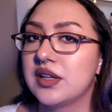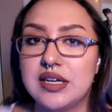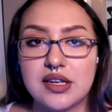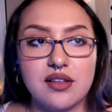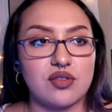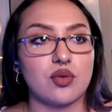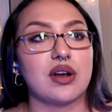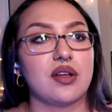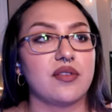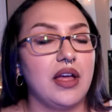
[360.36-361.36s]
really does
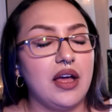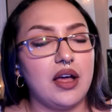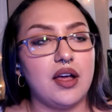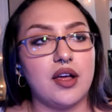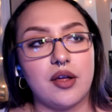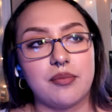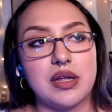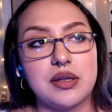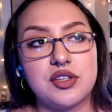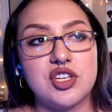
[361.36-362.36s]
sort of
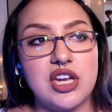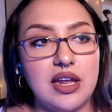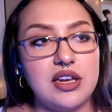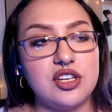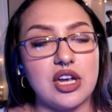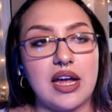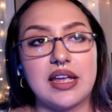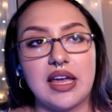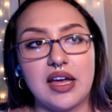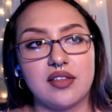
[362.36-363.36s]
change,
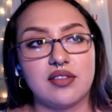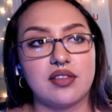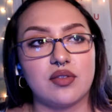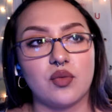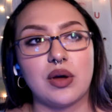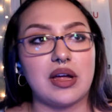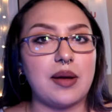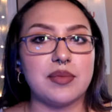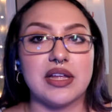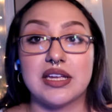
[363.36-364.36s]
I guess, what
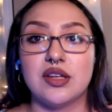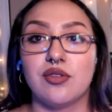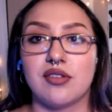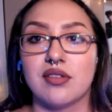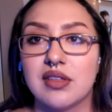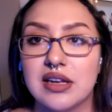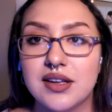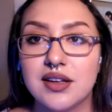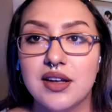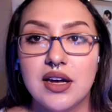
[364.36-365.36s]
I'm like used to
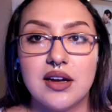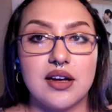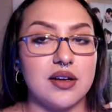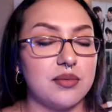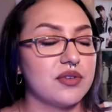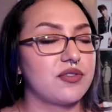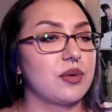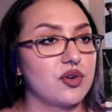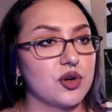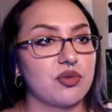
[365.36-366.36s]
seeing
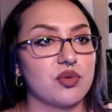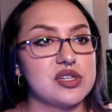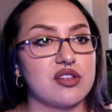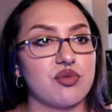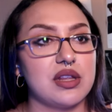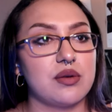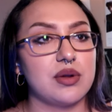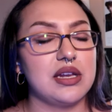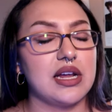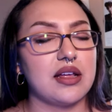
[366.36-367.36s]
from groups, which is really,
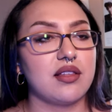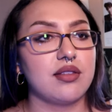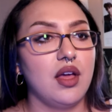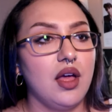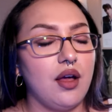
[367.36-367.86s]
really nice.